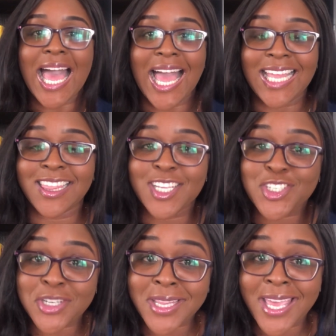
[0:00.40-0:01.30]
I
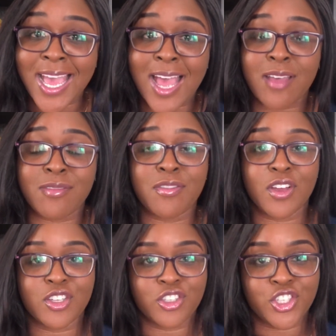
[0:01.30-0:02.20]
literally have
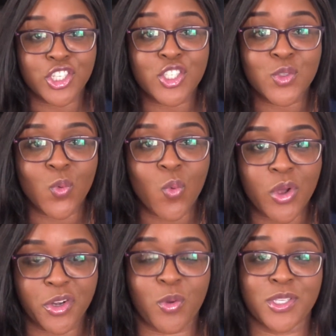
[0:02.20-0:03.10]
just
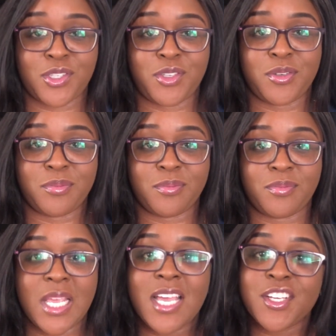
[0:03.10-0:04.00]
one question.
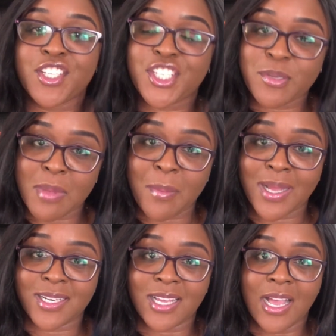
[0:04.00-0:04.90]

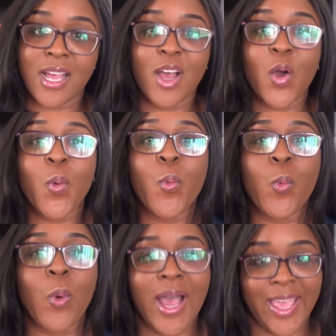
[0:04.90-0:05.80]
Chimamanda,
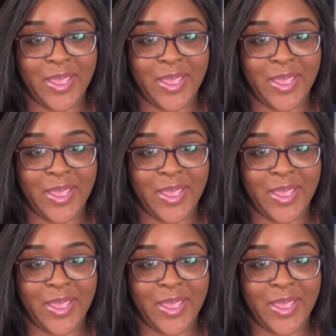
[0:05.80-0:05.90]
why?